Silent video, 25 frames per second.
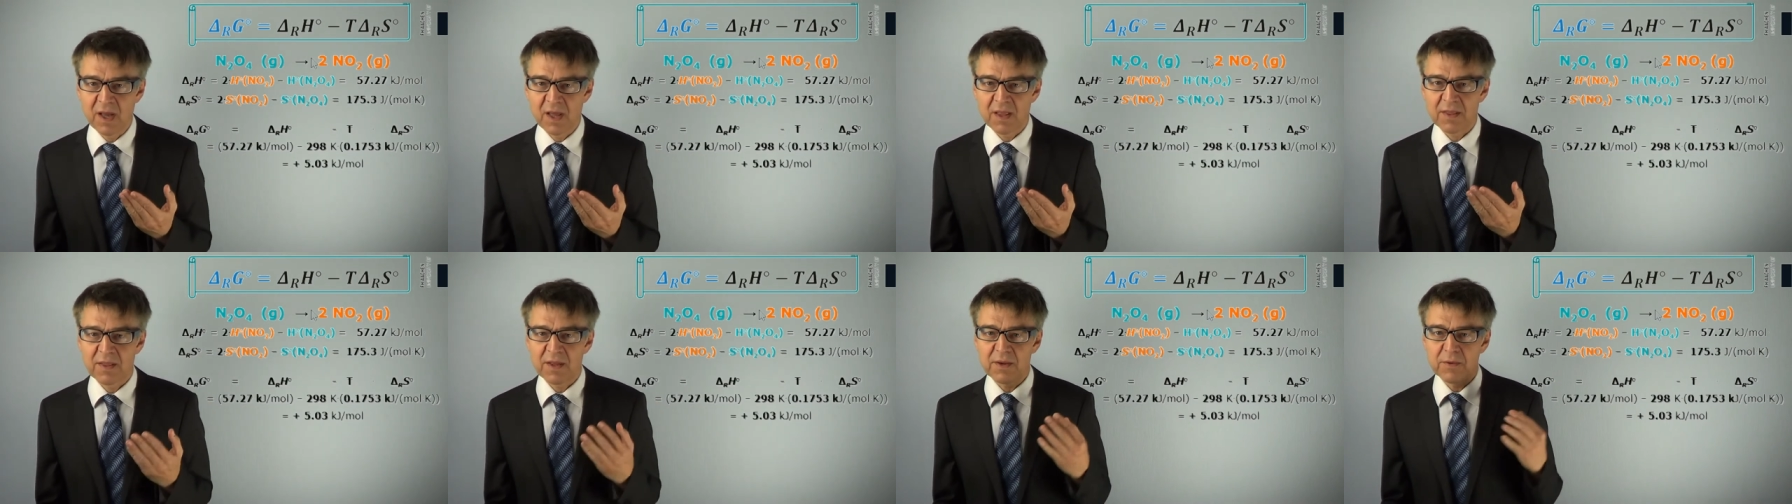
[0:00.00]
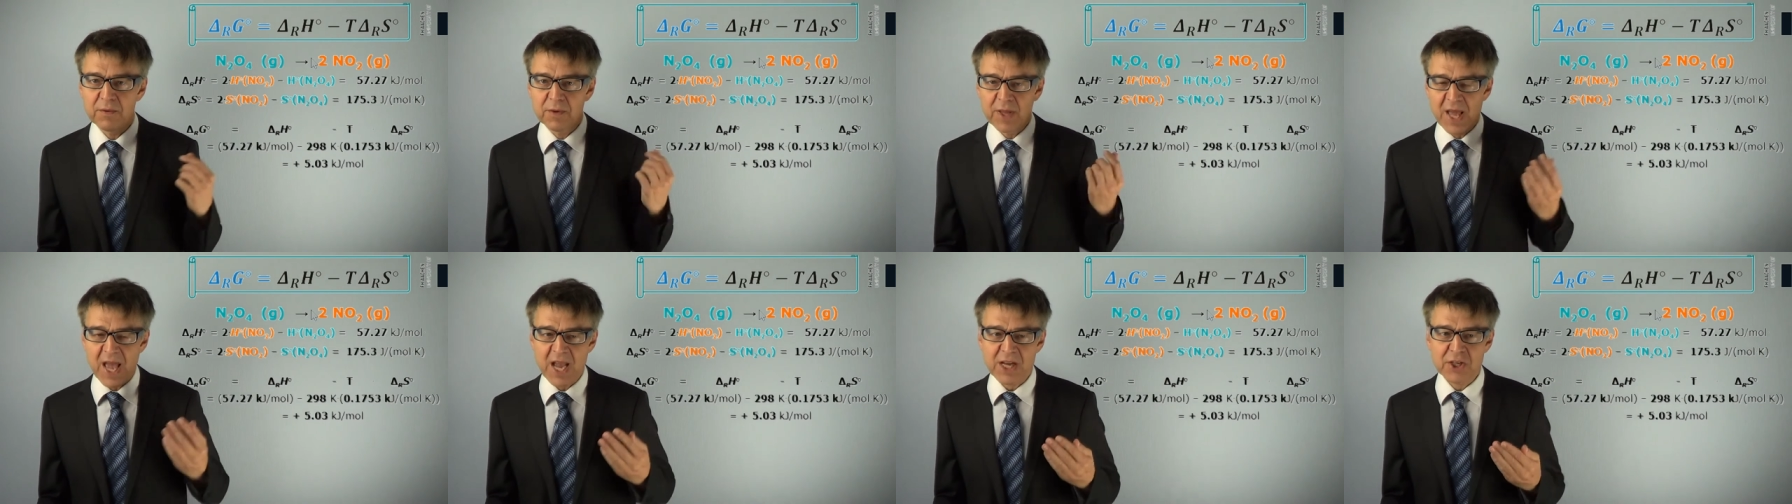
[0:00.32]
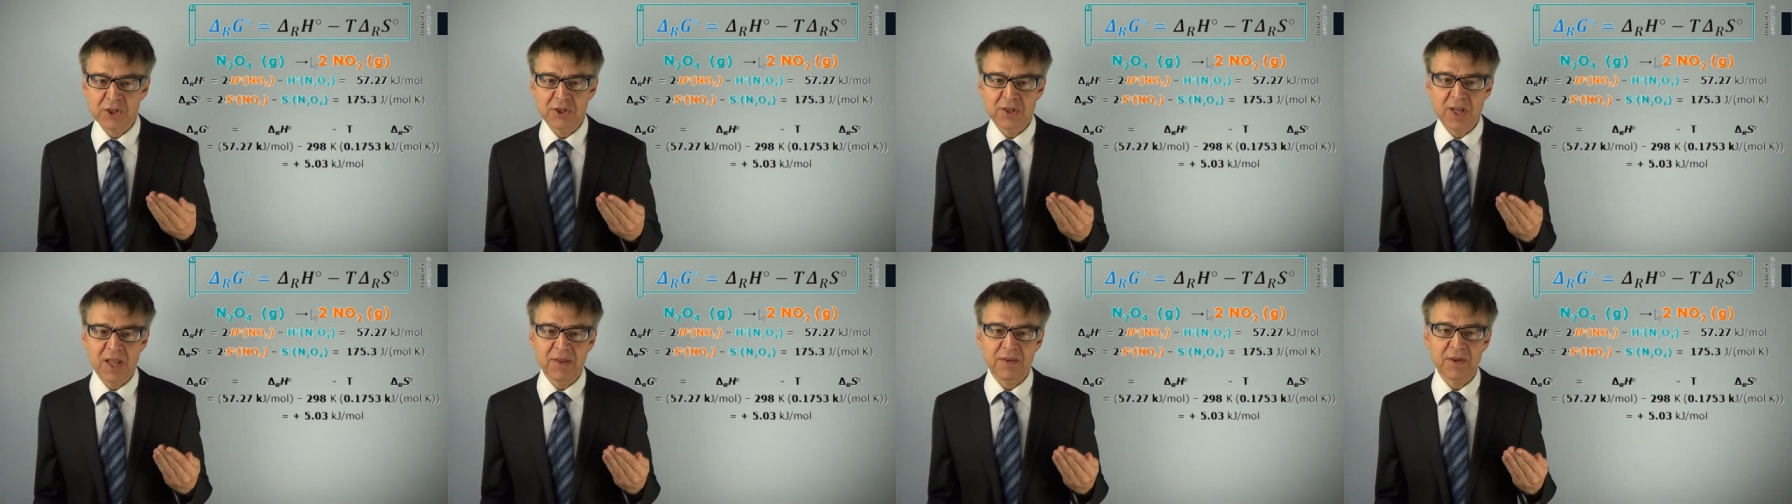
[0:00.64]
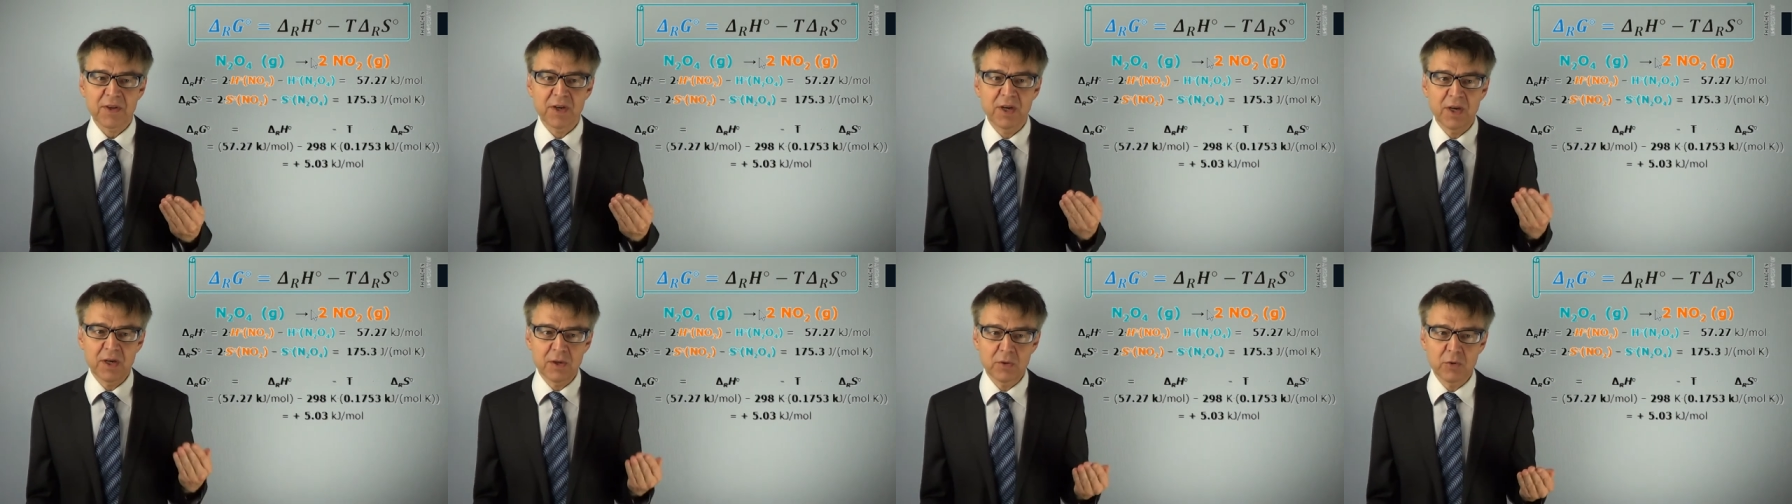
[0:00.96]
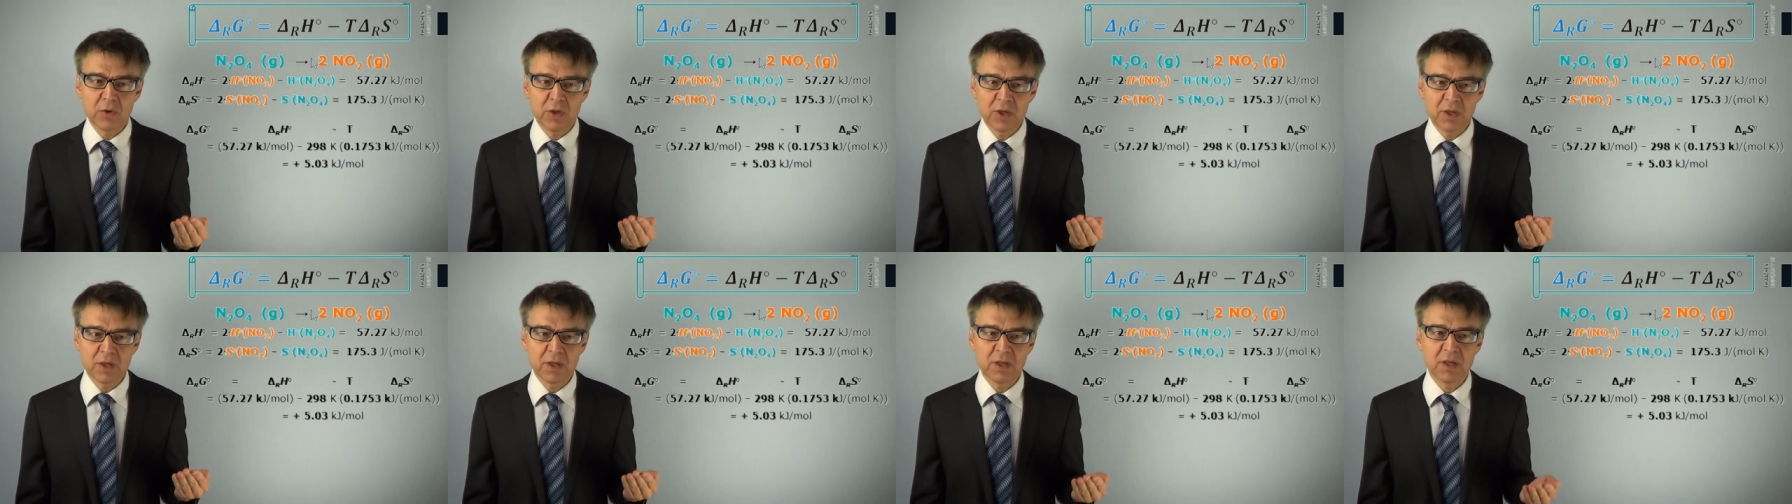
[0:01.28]
The reaction as a
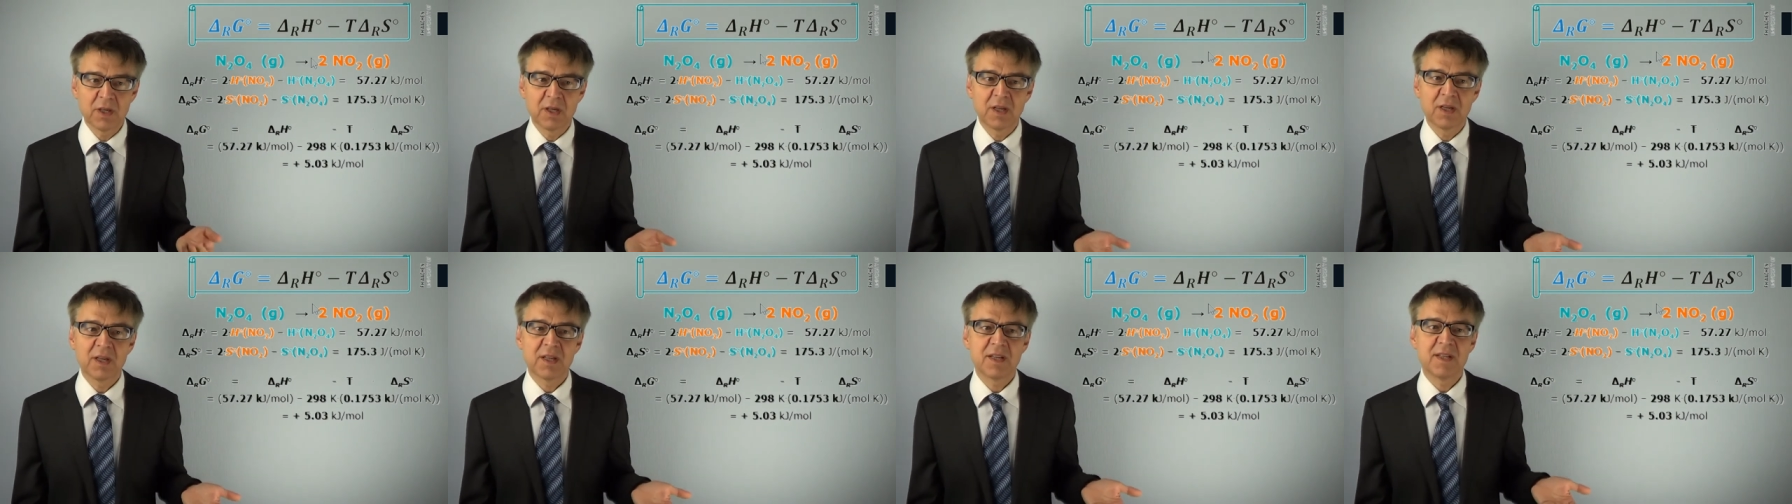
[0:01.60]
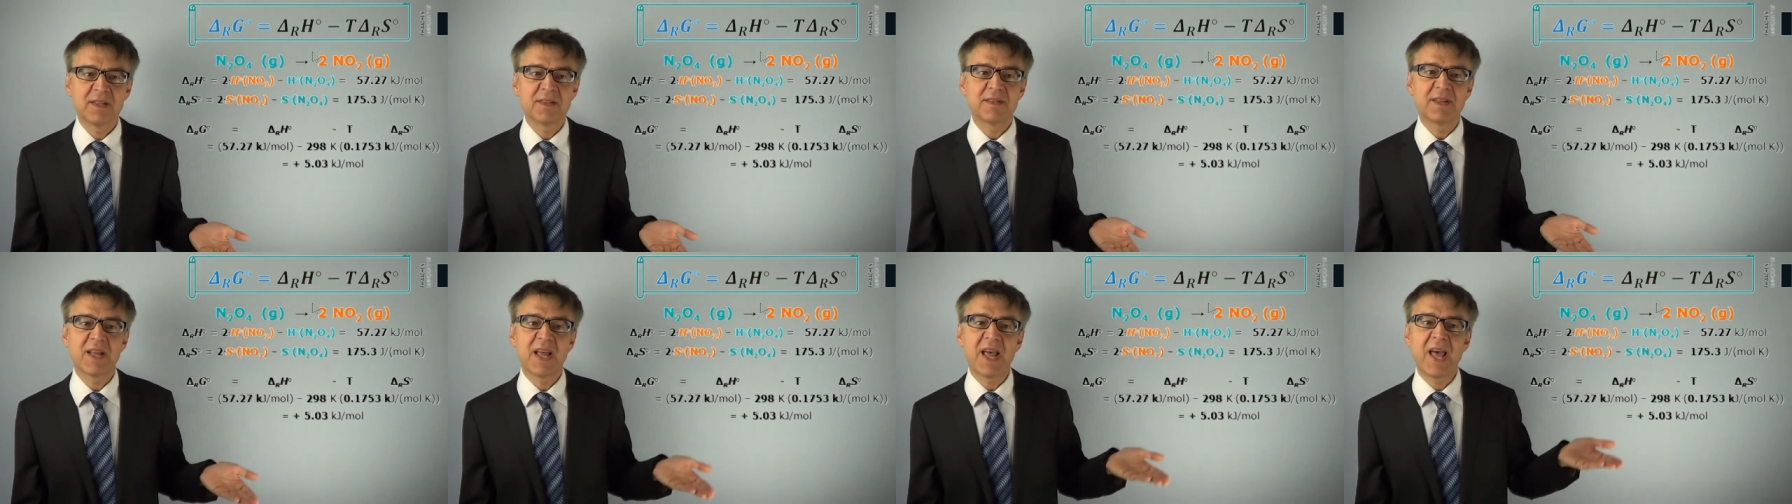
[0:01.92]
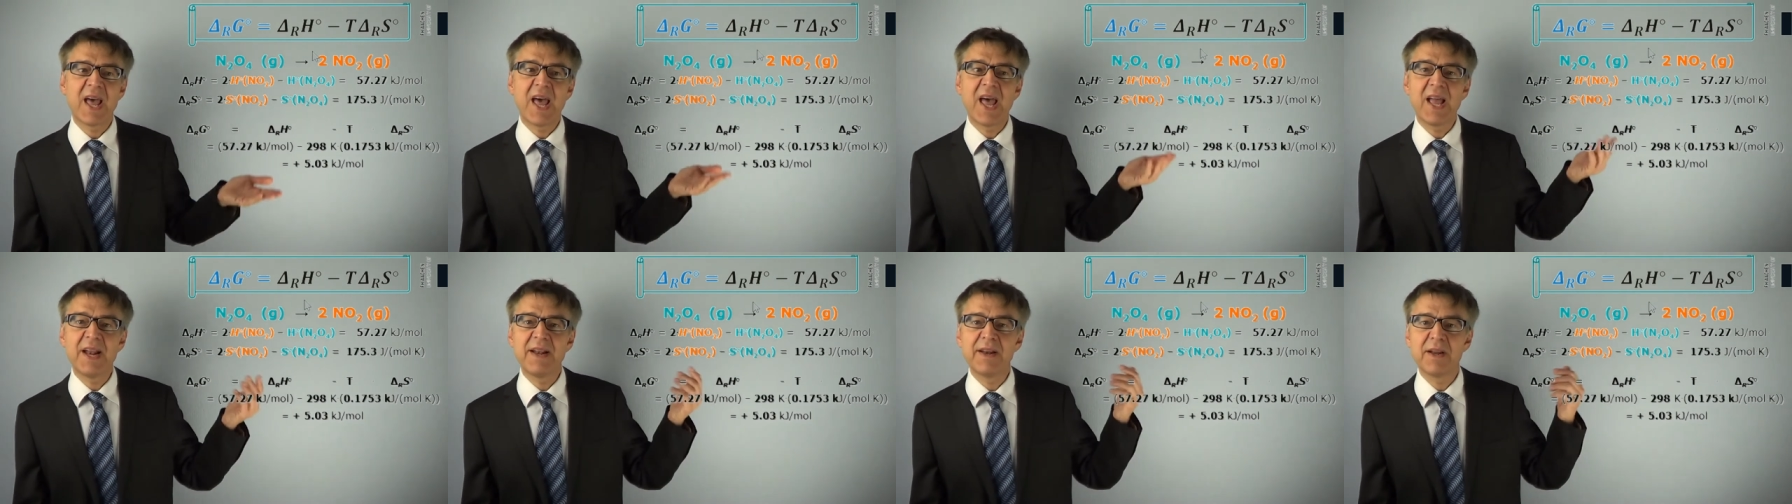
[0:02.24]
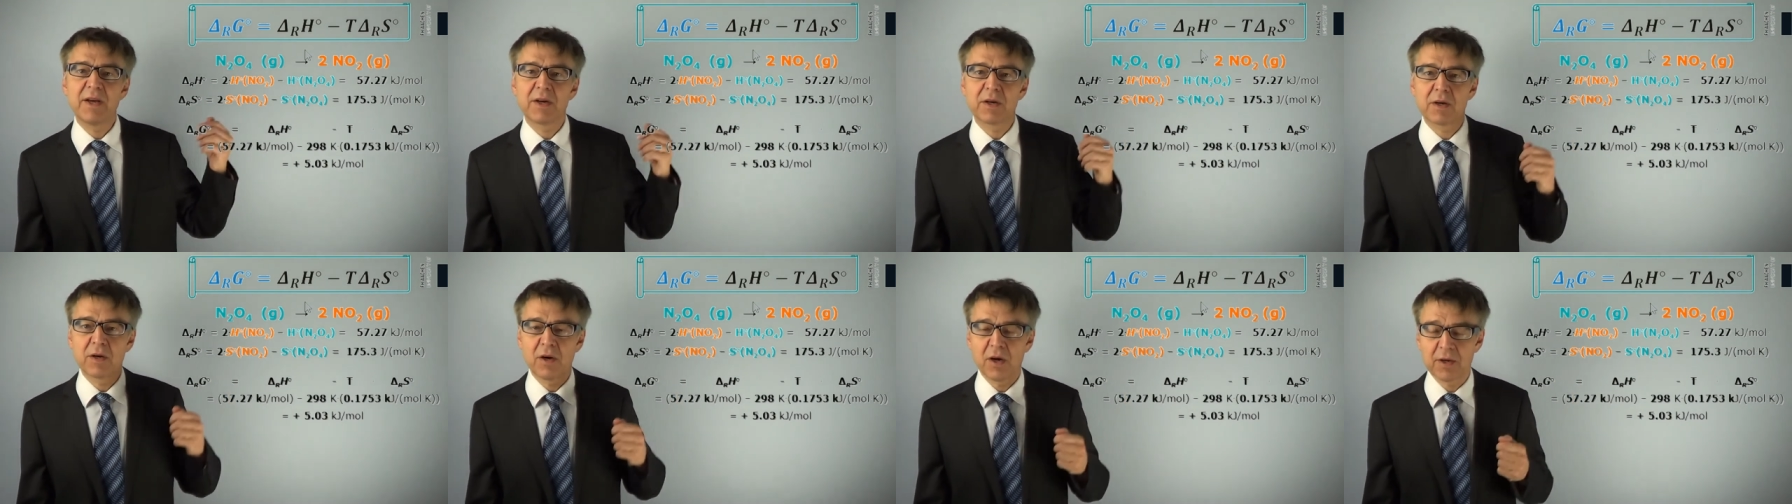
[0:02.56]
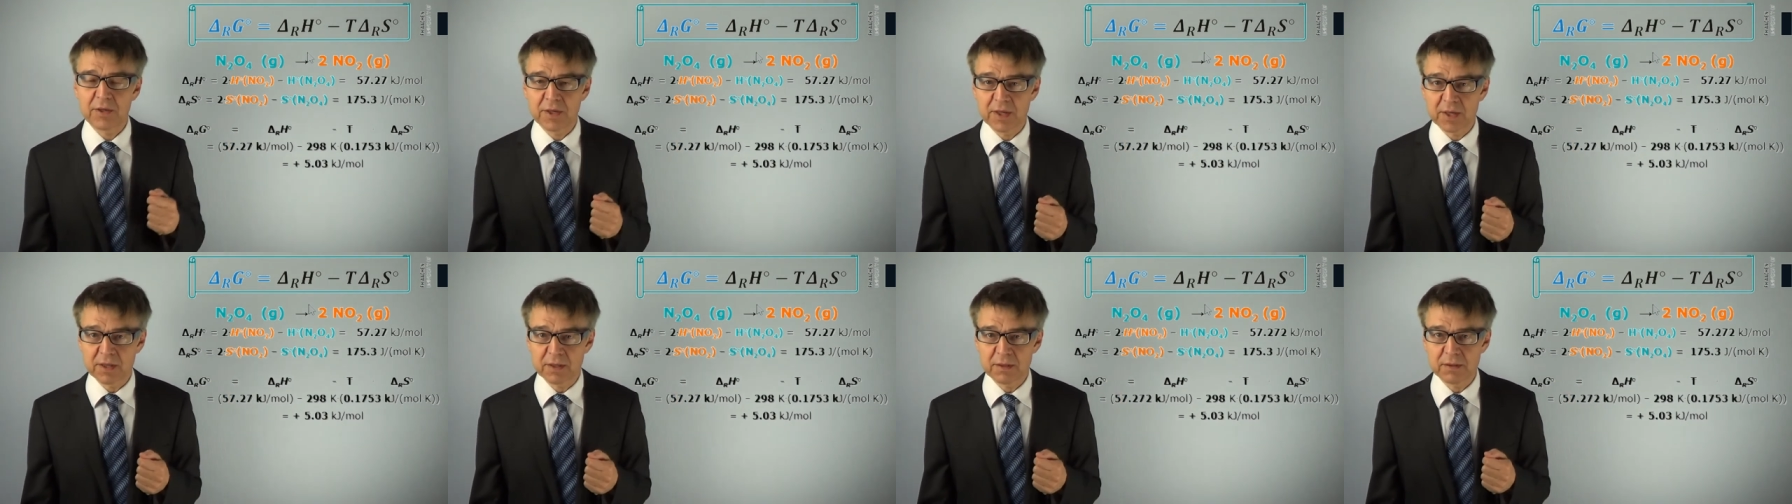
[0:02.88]
whole is
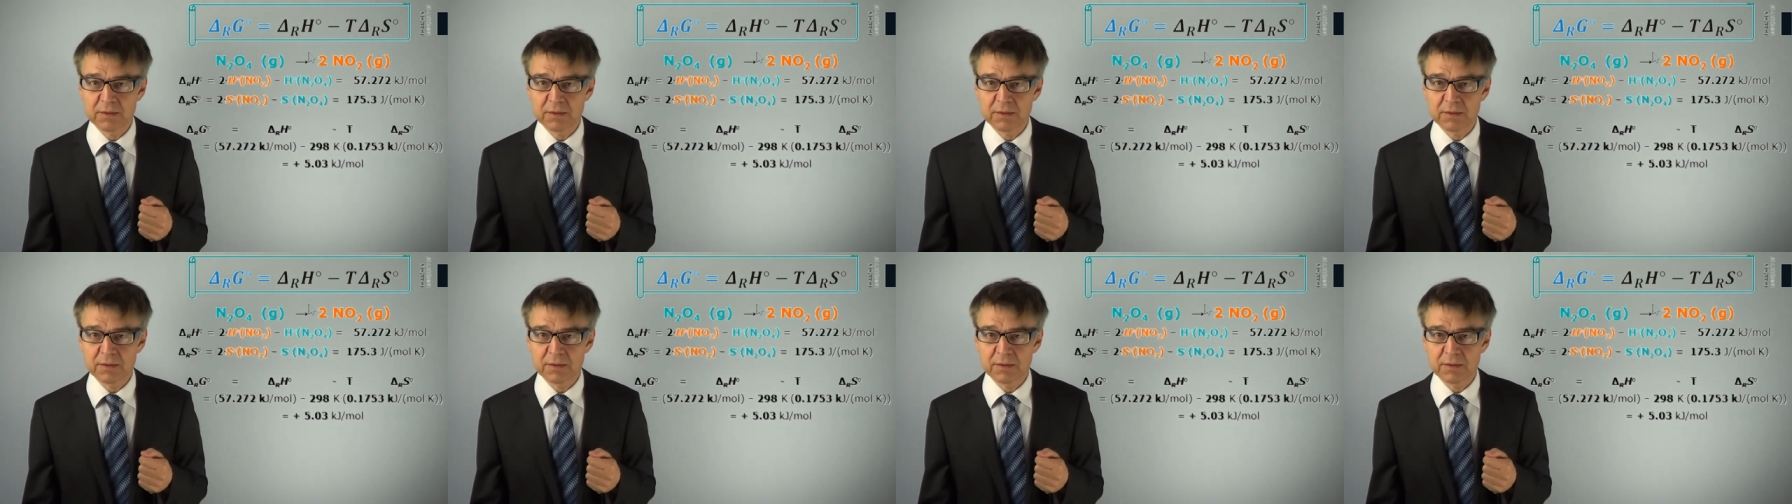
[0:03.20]
endergonic.